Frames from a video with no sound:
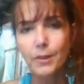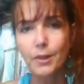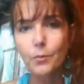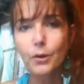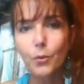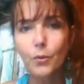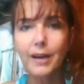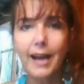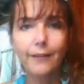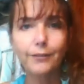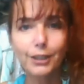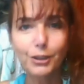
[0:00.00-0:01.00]
then we're going
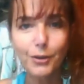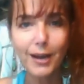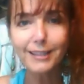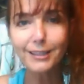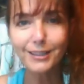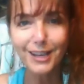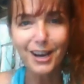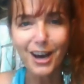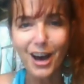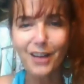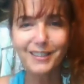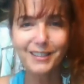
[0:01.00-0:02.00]
to have to address
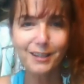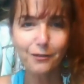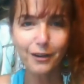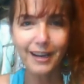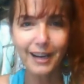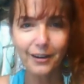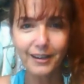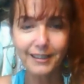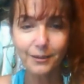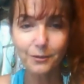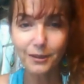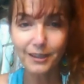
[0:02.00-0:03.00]
all these different
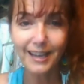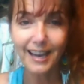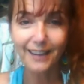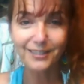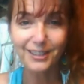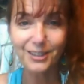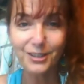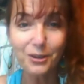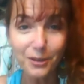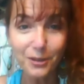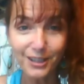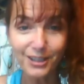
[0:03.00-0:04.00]
areas and we're going to have to
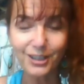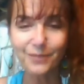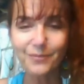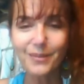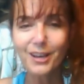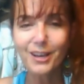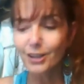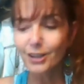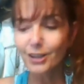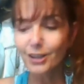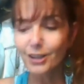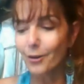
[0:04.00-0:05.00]
nourish them.
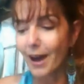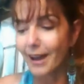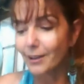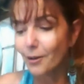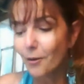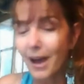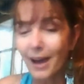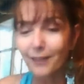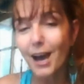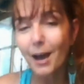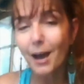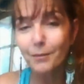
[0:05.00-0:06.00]
So I don't have
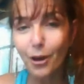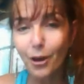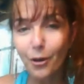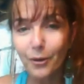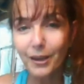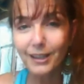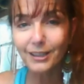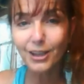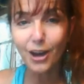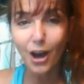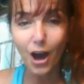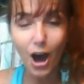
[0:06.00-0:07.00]
time to go
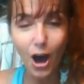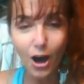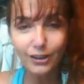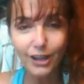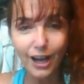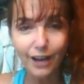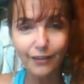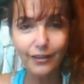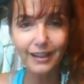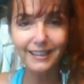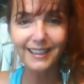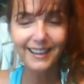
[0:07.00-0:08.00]
into all of it